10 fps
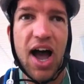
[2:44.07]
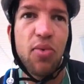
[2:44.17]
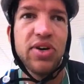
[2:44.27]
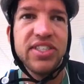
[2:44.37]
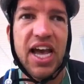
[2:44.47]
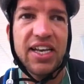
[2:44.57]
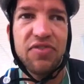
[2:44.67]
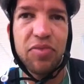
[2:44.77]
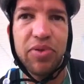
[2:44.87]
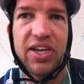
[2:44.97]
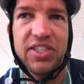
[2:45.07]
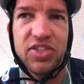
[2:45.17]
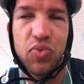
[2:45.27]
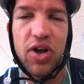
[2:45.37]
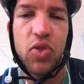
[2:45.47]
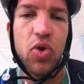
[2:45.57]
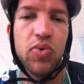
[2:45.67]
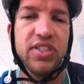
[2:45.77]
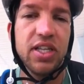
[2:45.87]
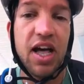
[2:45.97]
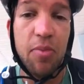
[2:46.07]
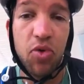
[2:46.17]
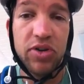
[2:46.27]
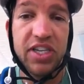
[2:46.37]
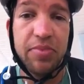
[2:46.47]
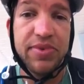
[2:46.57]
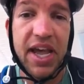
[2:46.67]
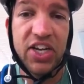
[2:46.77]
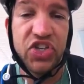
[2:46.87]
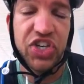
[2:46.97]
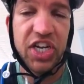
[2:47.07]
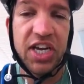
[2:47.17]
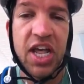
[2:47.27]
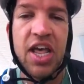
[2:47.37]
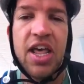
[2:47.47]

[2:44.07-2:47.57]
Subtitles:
I was at different places where there was a lot more temptation,